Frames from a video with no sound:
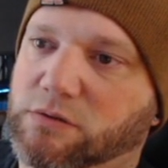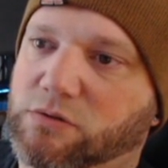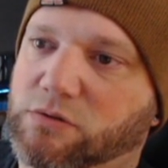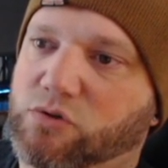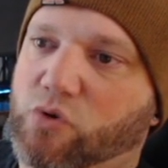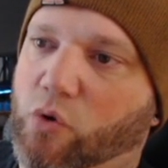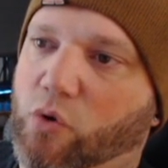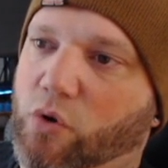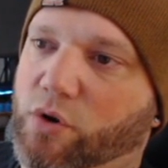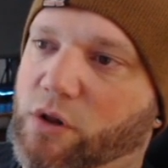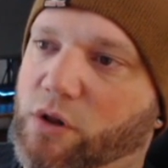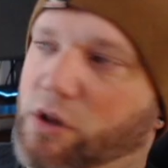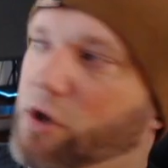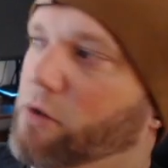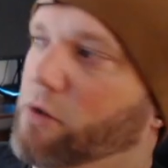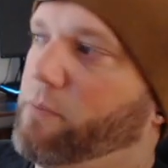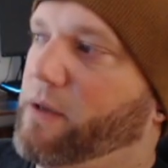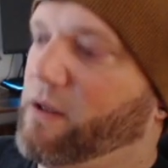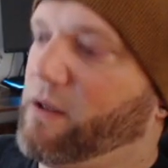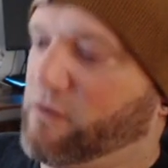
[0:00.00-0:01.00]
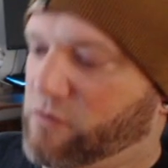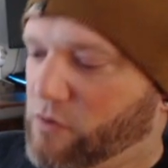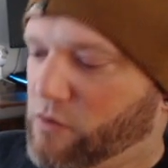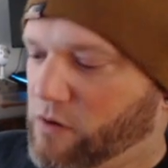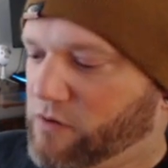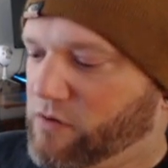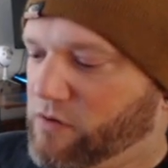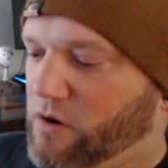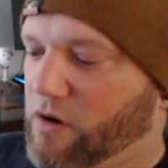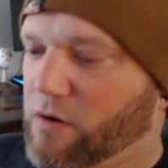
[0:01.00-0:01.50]
rolling a little bit. So
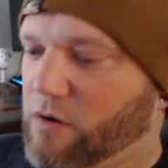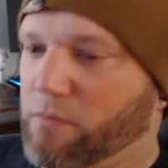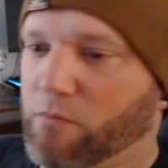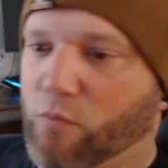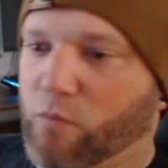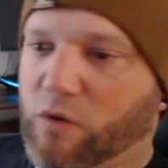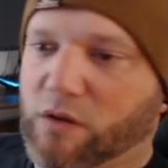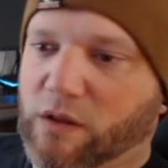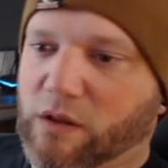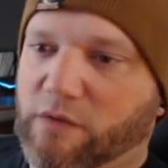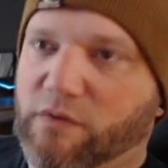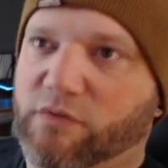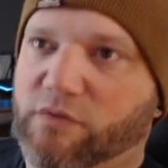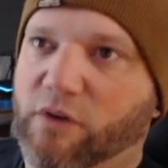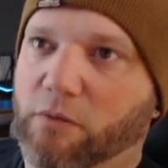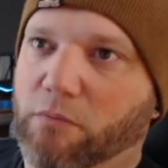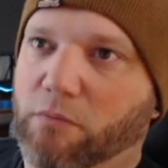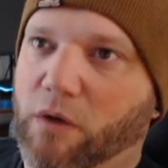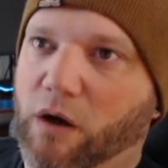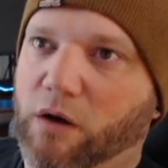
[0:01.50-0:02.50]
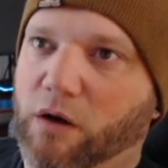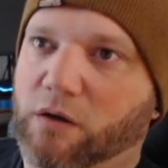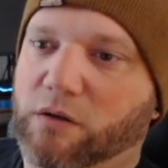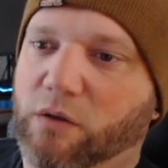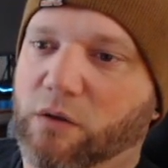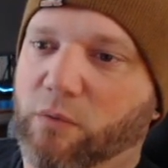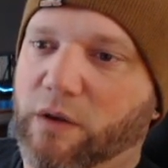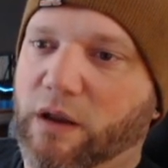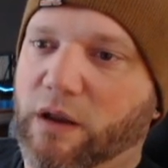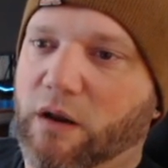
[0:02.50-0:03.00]
is our, what level's our merc?
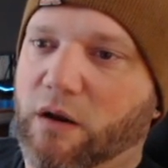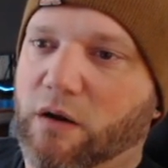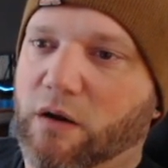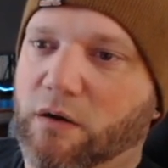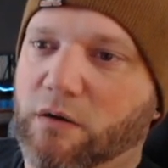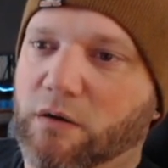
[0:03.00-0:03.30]
We get our,